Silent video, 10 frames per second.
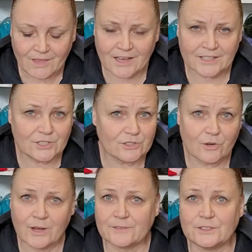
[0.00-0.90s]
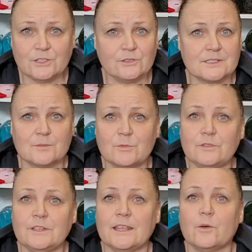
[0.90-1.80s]
Uh, you don't have to use the
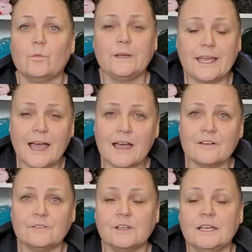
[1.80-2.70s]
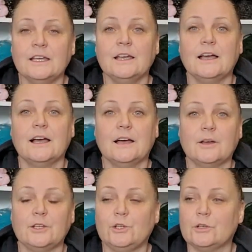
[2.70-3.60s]
movie that we have.
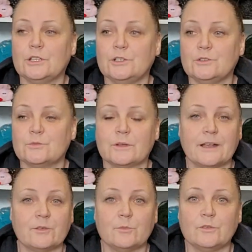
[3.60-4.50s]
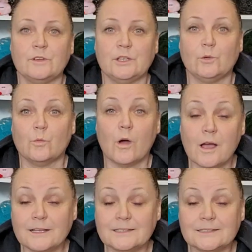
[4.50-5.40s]
Uh, you can use whatever movie you
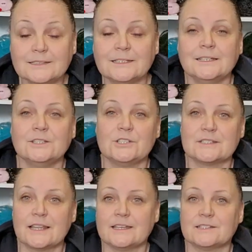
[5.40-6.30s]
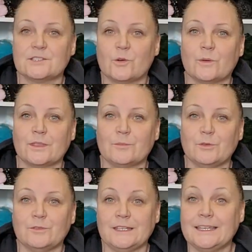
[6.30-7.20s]
want. Just let us know what the
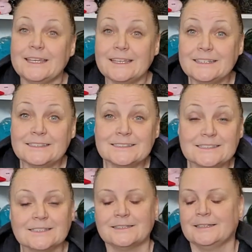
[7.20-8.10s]
movie is.